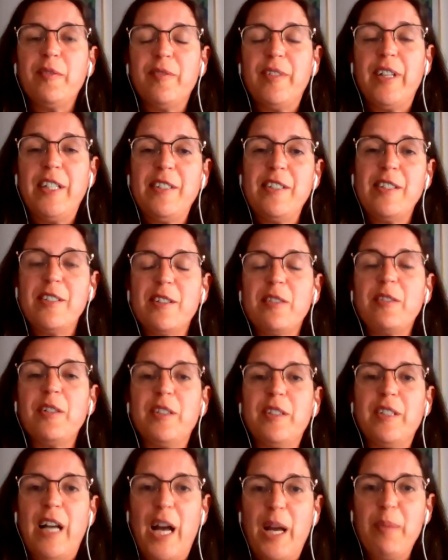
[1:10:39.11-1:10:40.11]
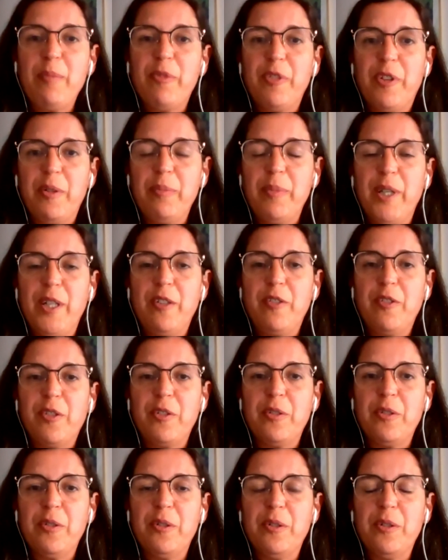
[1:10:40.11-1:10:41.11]
this is a good time for me
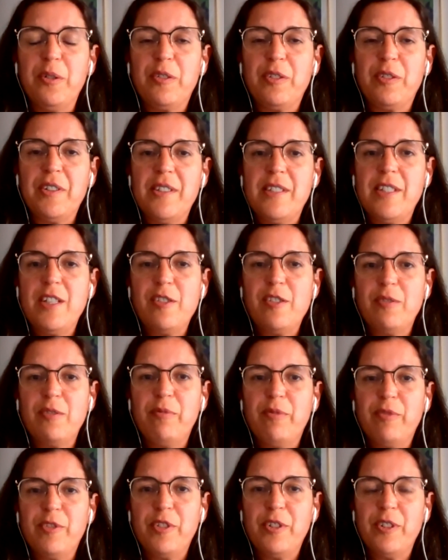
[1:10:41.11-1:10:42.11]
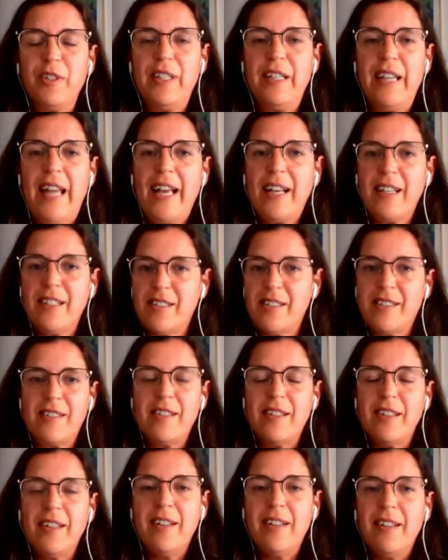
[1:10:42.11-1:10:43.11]
to transition to the
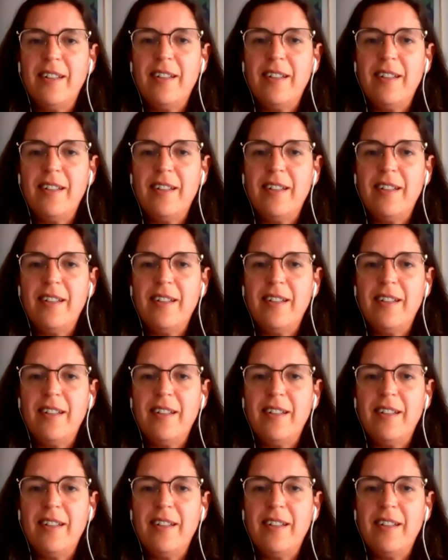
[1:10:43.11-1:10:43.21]
next